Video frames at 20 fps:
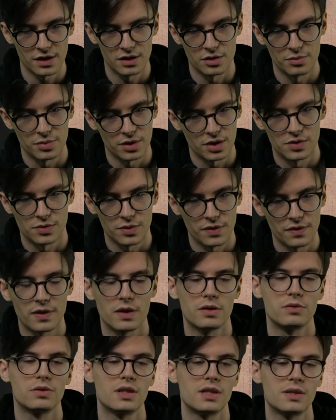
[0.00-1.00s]
because we
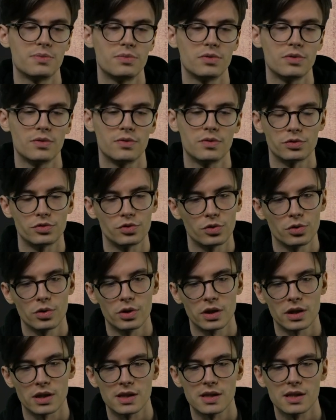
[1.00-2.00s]
found these beautiful
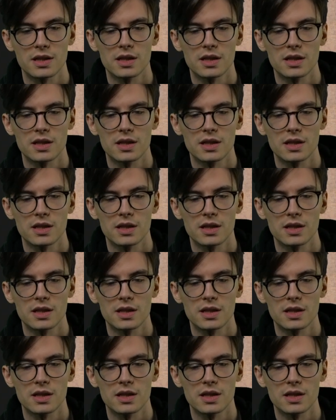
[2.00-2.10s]
drawings.